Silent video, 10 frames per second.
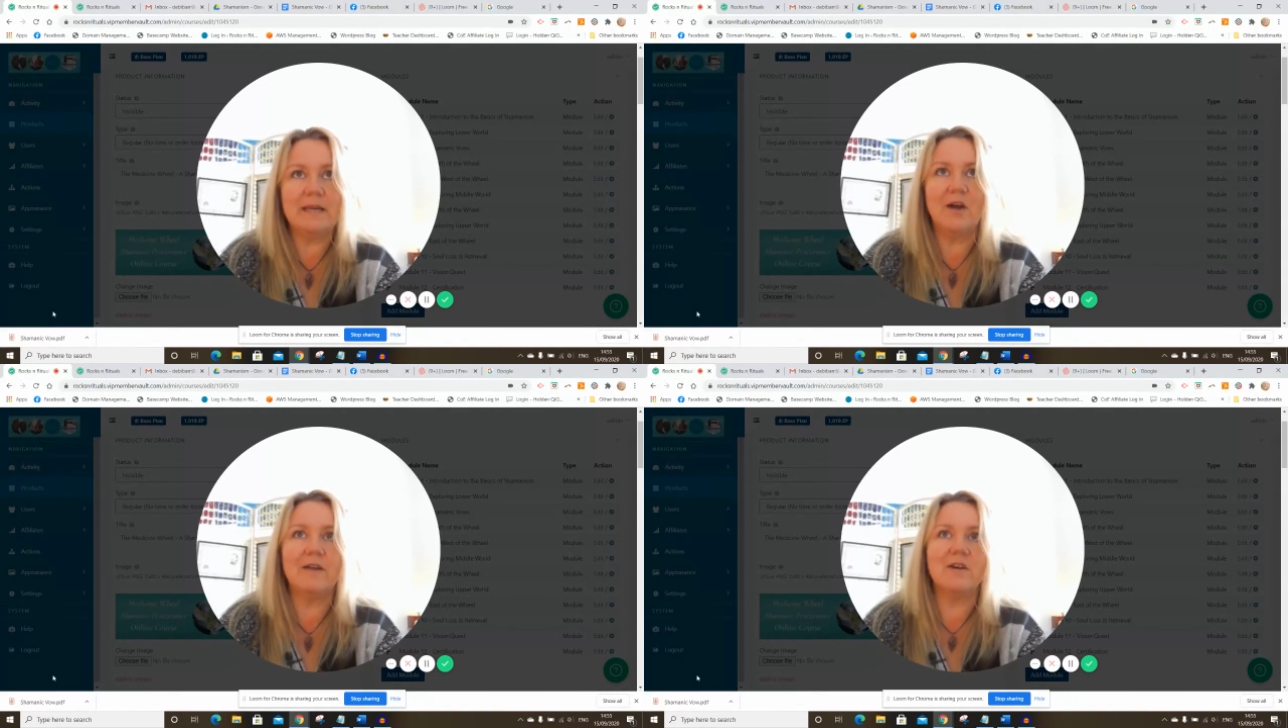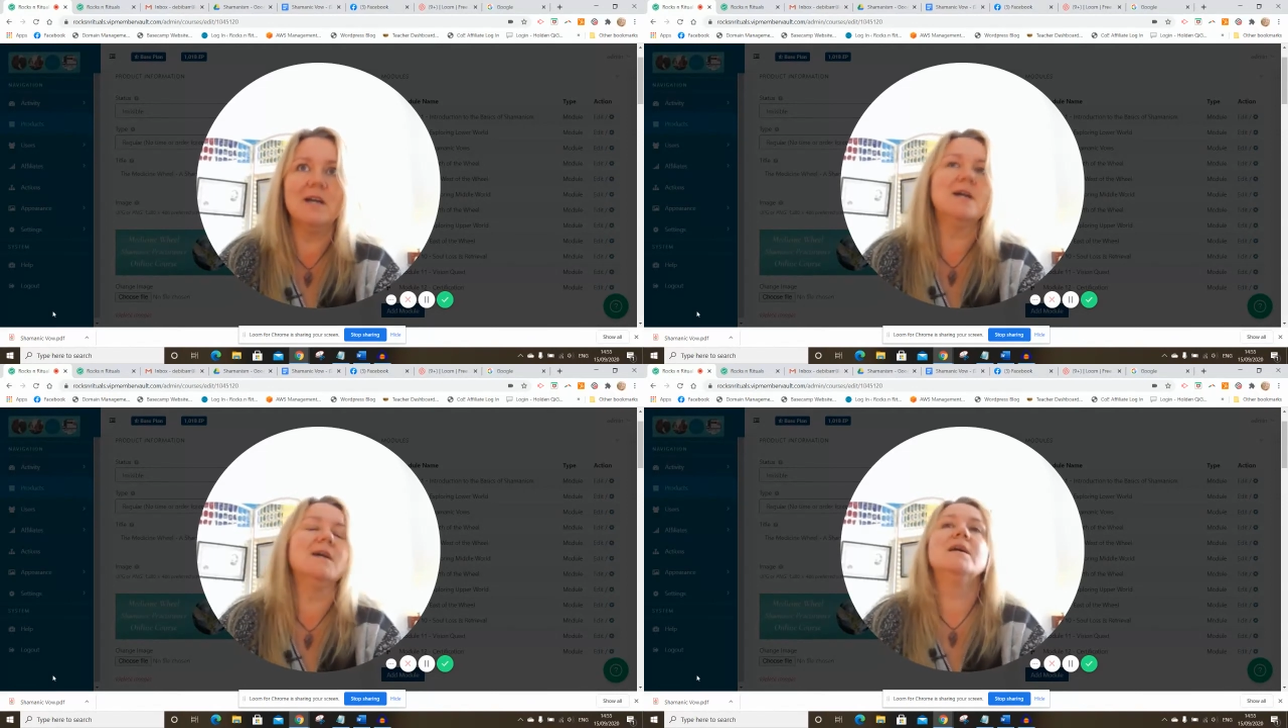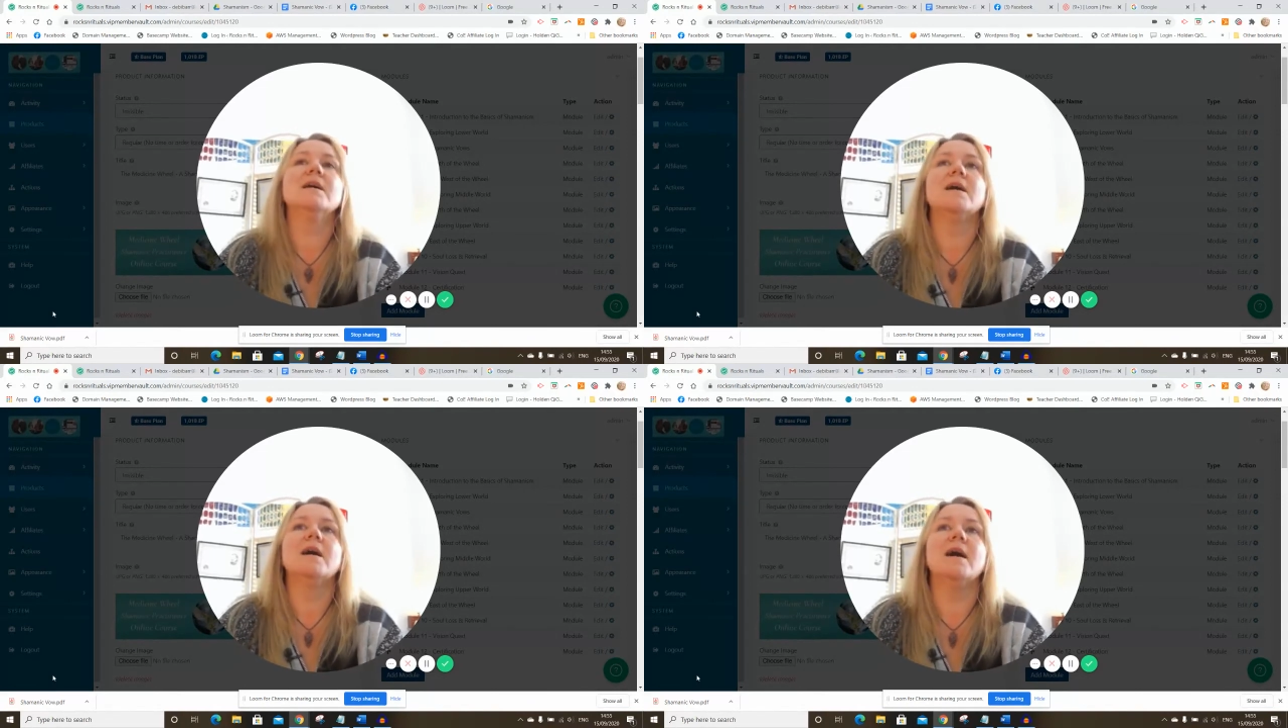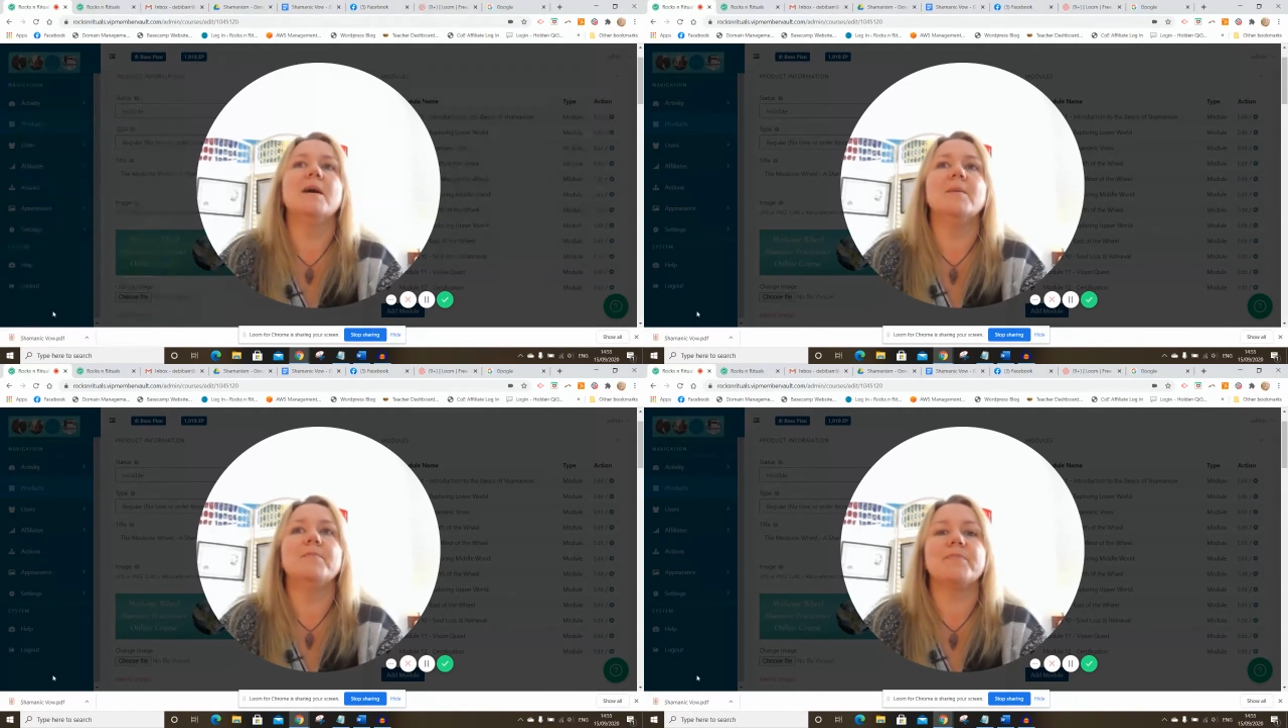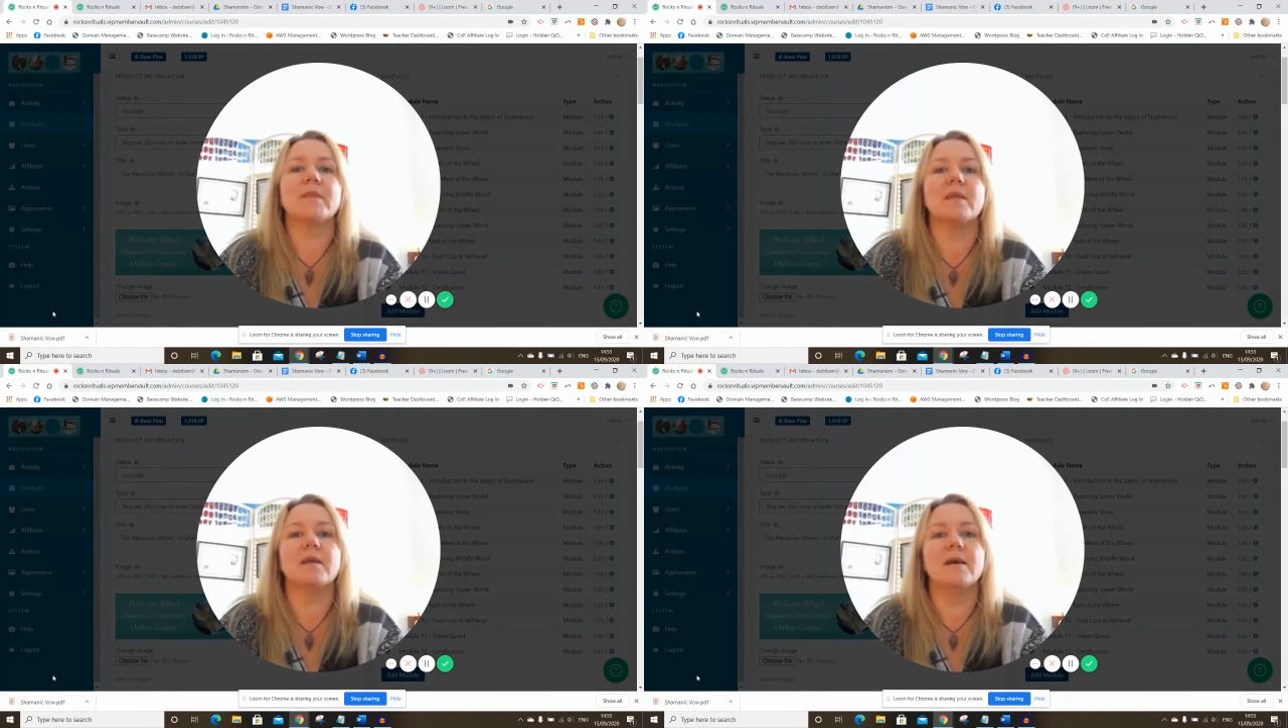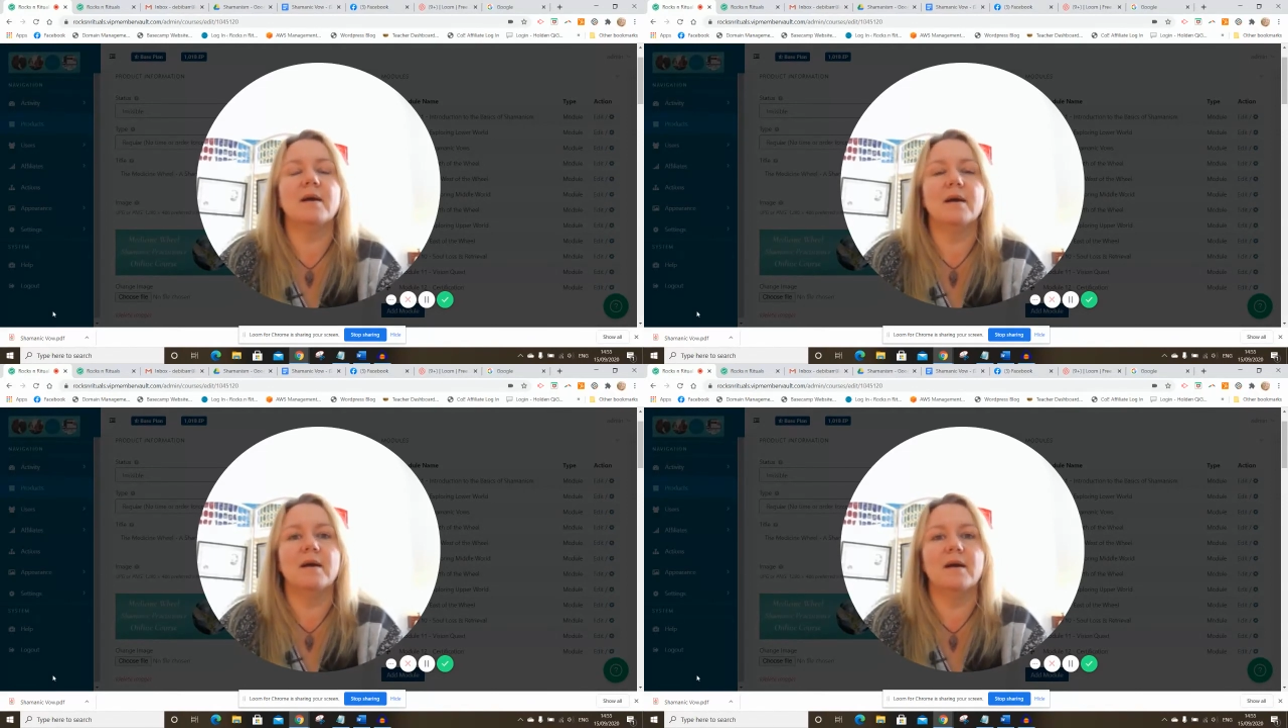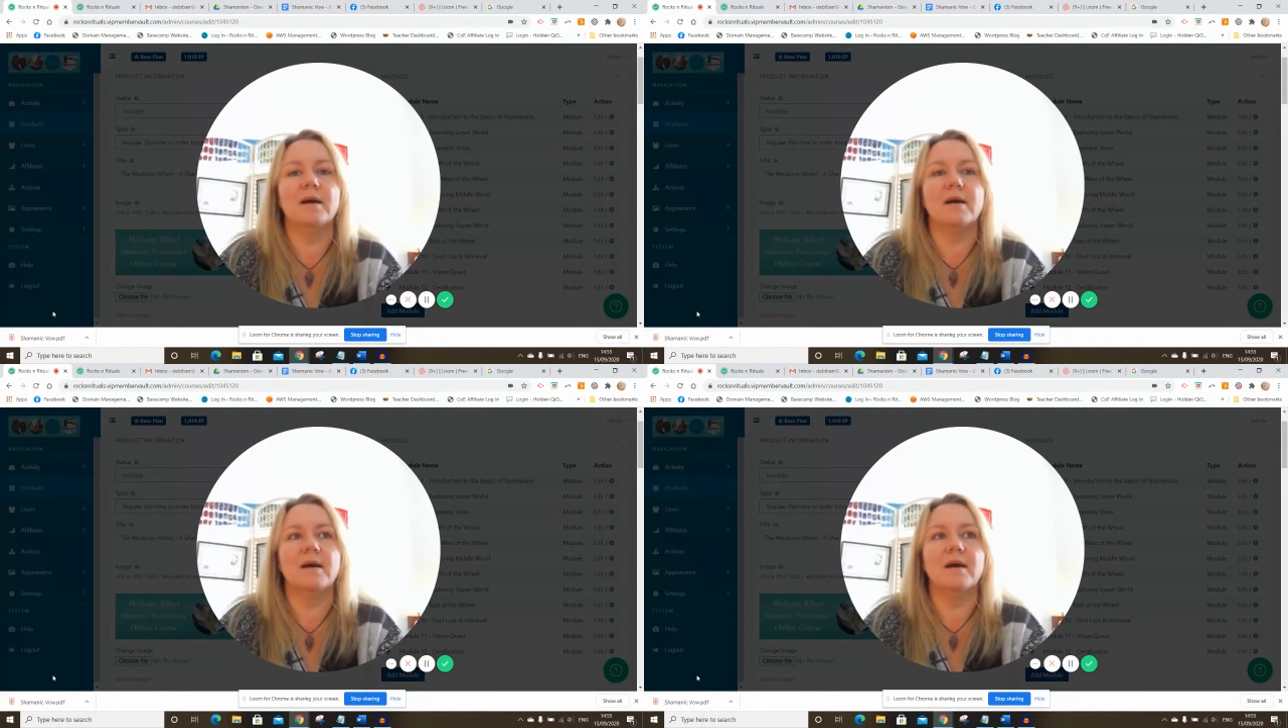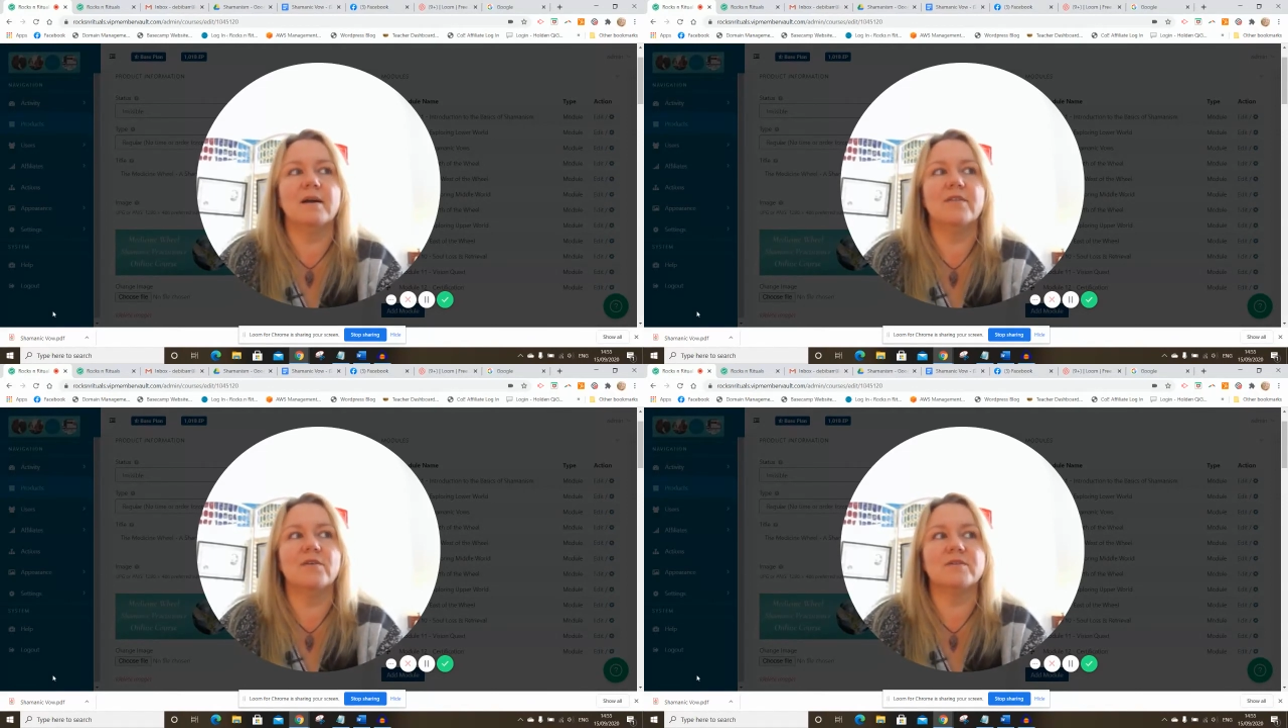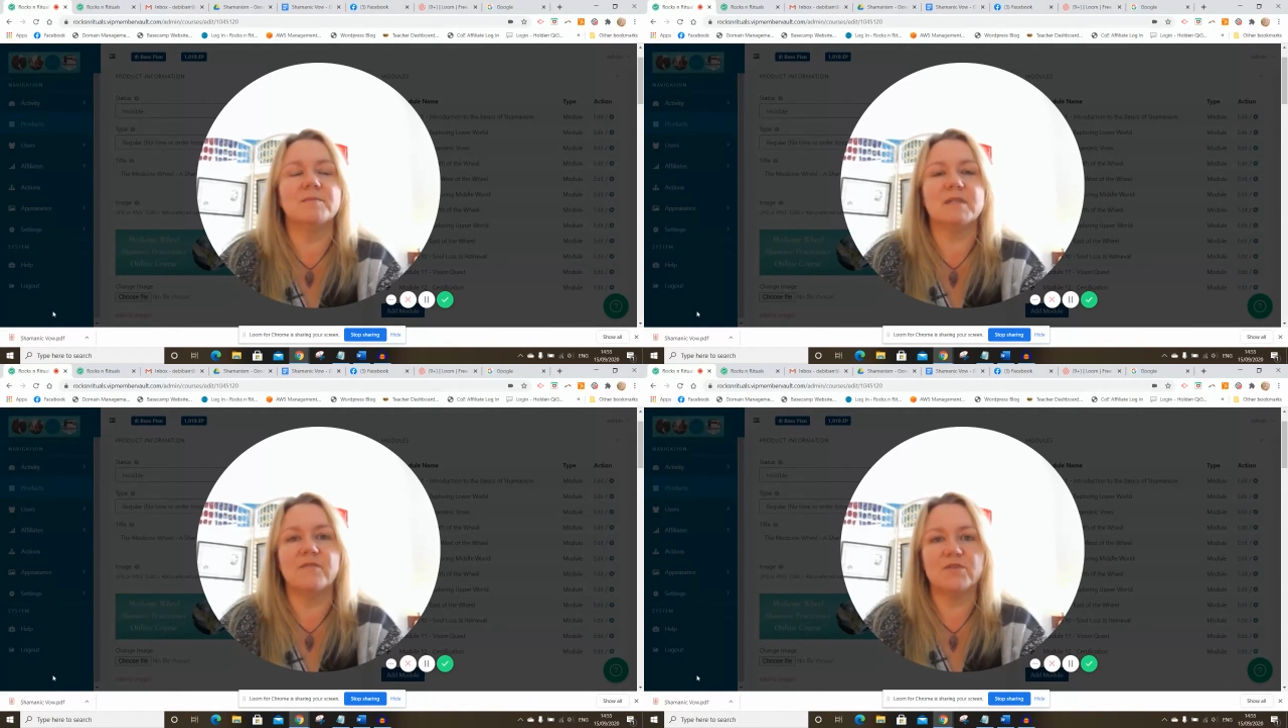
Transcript: However, um, I thought to myself,